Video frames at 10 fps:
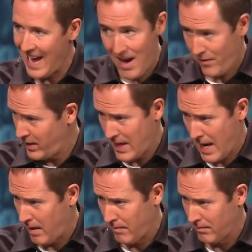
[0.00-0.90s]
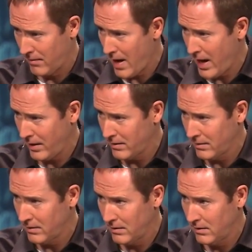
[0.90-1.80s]
every time, right?
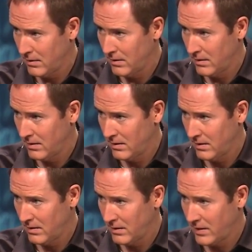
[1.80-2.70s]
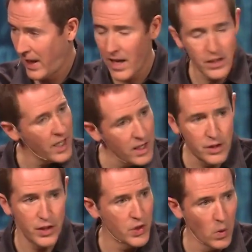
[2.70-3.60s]
Can't change
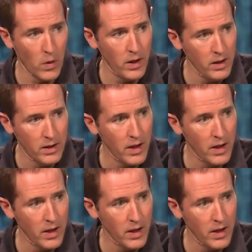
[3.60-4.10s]
the story,